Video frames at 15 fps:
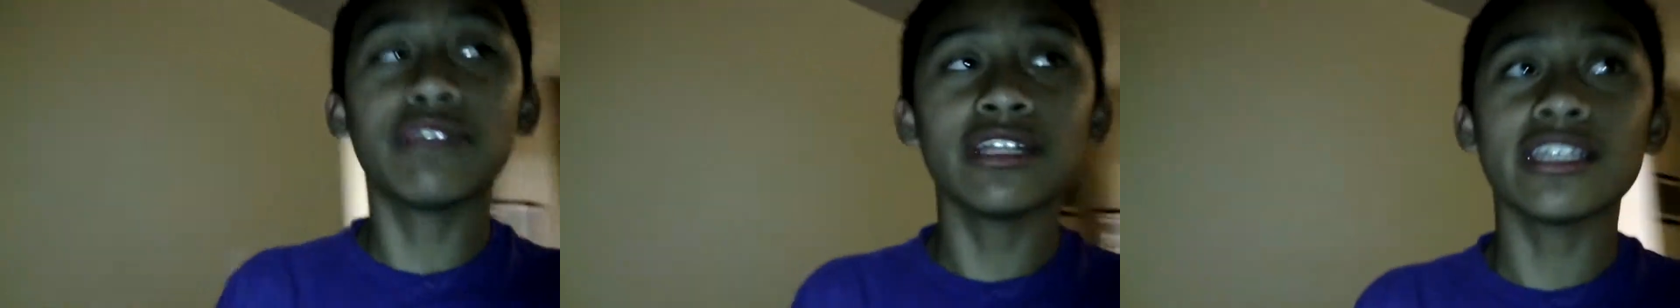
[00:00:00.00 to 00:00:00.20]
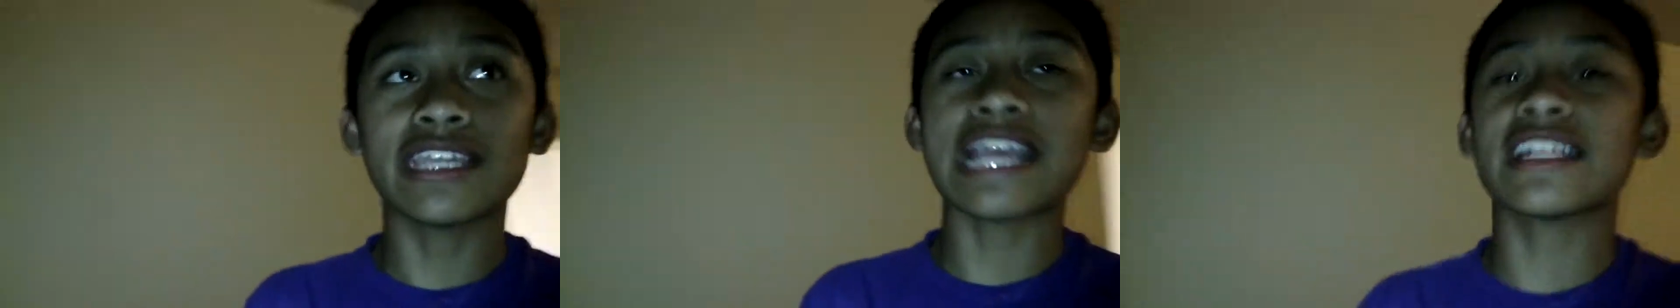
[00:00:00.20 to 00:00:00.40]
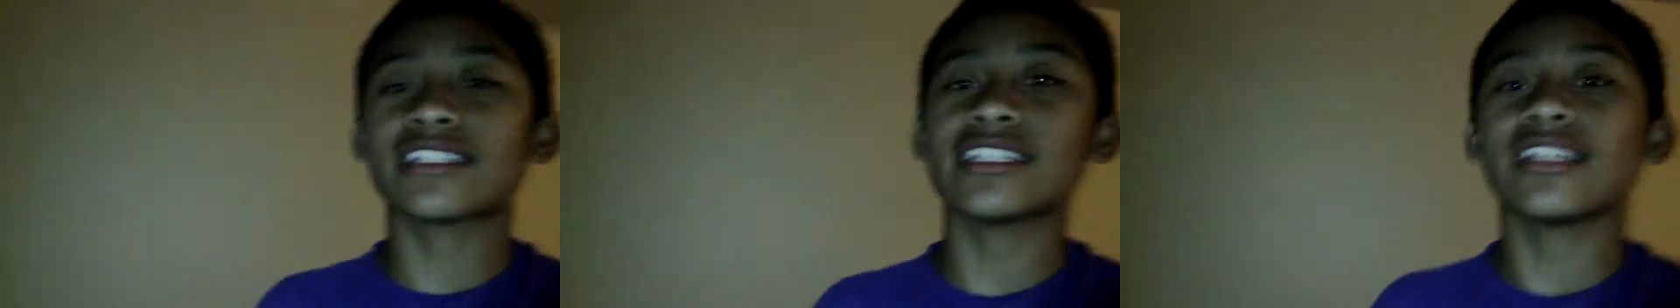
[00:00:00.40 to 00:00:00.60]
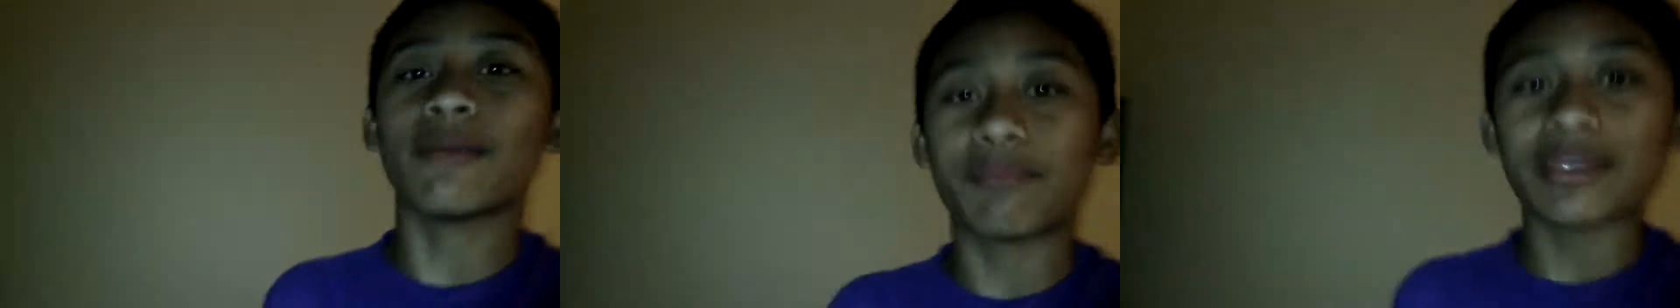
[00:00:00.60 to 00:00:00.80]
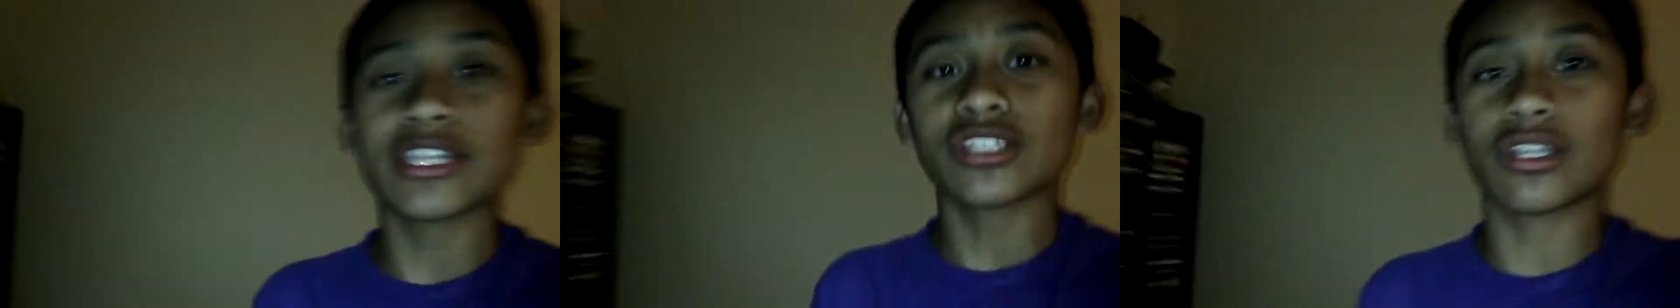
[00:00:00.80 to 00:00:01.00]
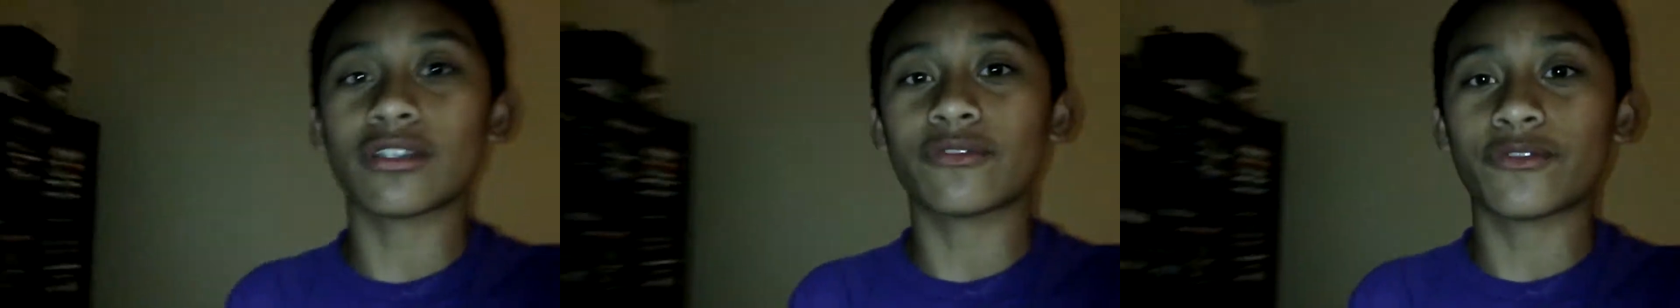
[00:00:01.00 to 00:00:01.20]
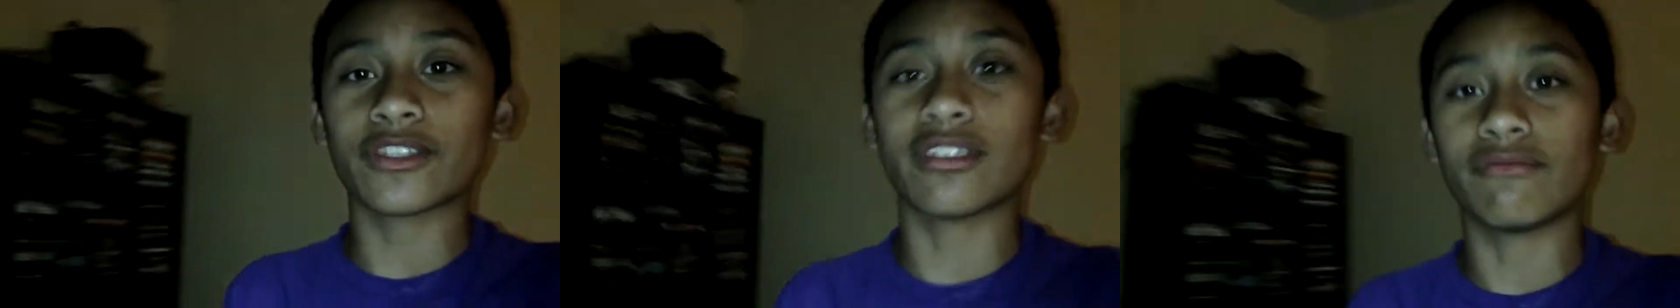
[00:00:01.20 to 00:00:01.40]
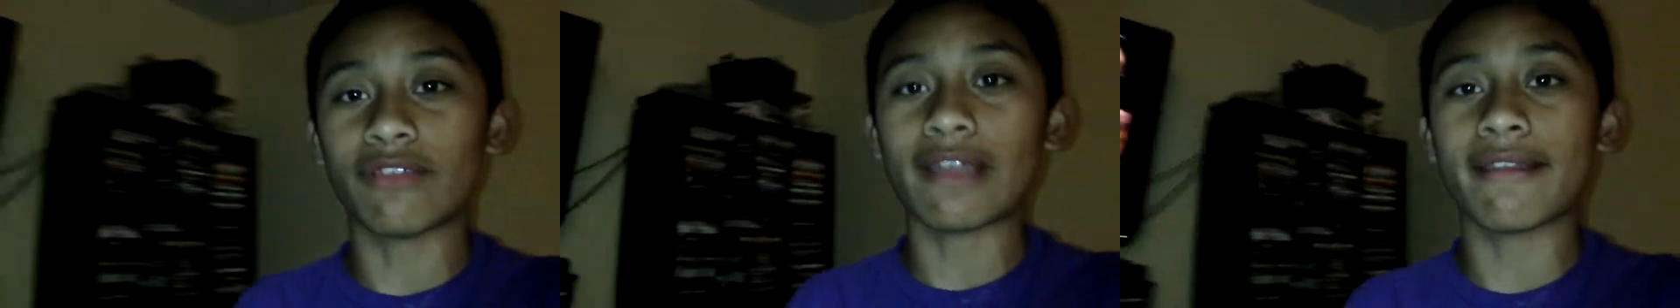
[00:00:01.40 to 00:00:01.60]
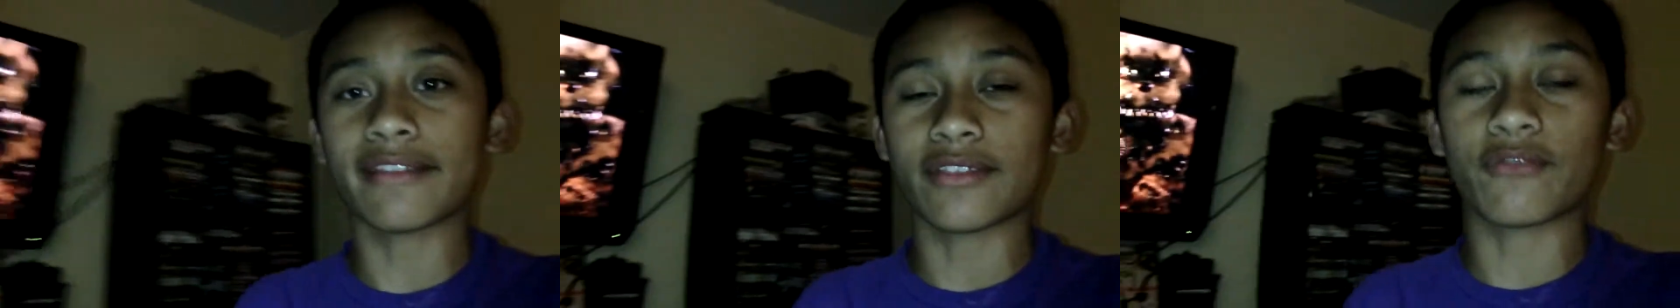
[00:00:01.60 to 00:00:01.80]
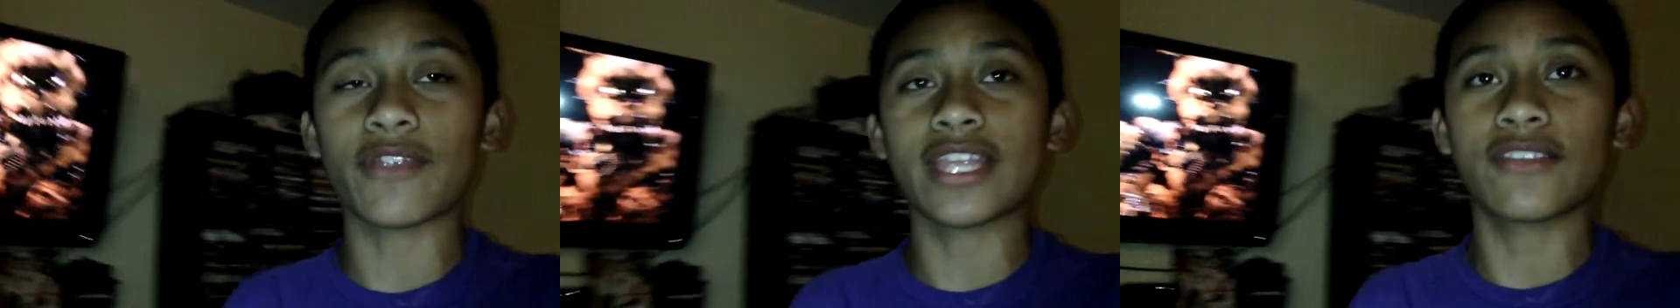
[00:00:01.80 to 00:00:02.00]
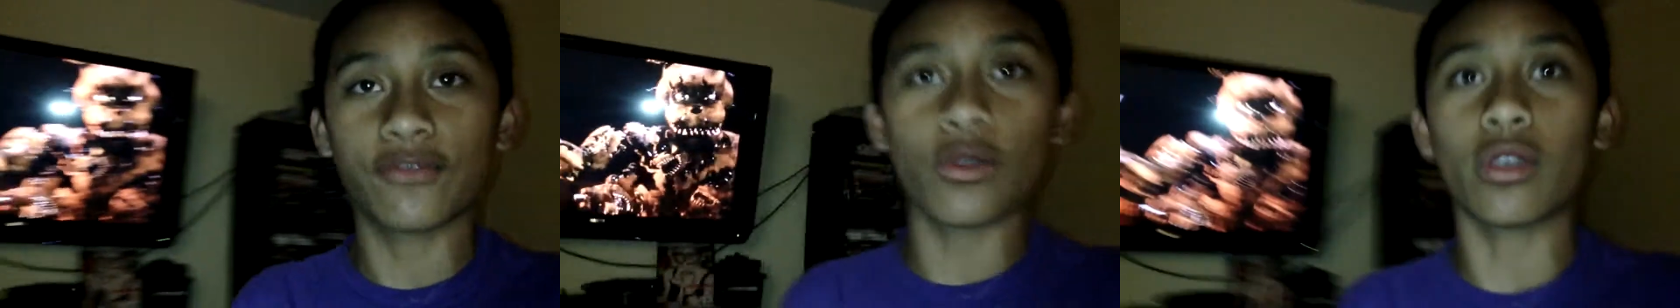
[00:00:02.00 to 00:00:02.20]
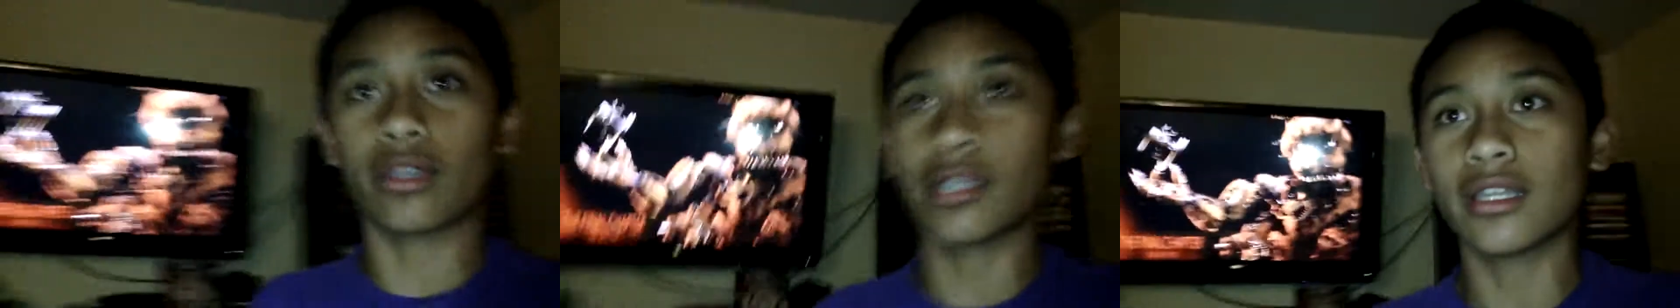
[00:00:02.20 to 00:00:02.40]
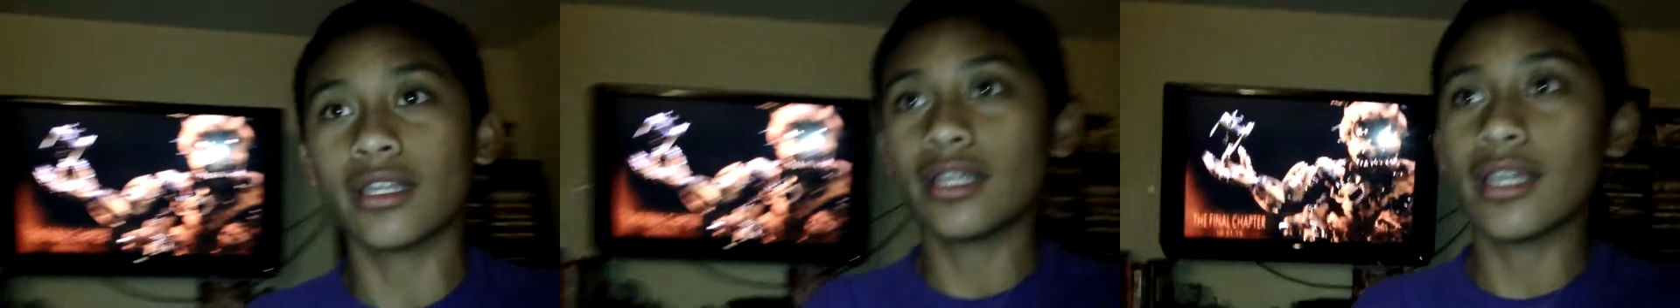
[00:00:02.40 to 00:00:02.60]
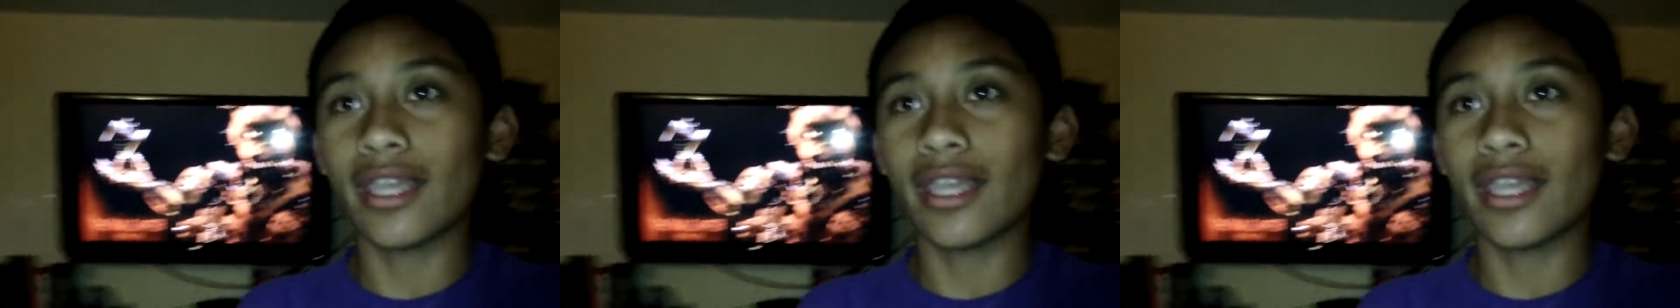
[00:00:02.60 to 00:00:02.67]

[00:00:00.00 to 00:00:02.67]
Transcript: really can't see the picture of freaking Finest First four.